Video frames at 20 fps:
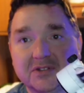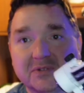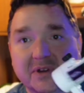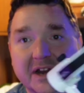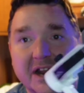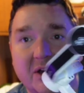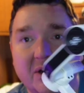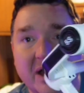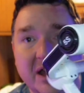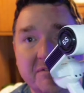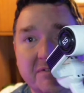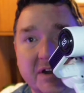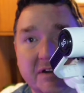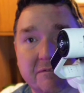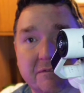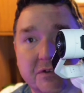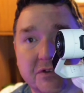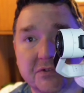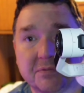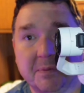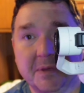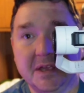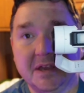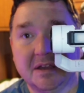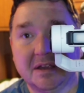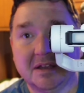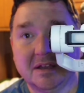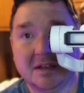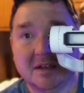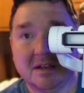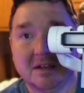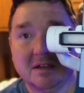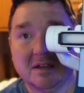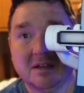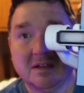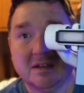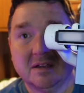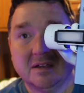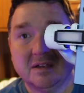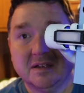So right now I have it on full speed.
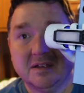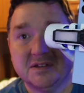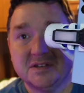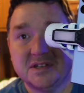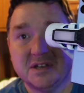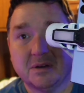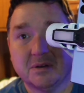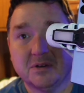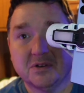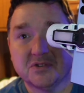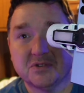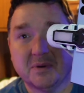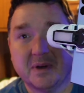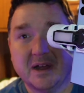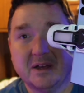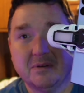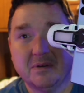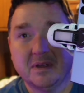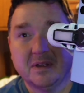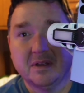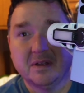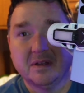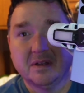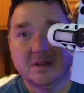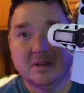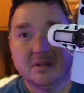See how it goes around?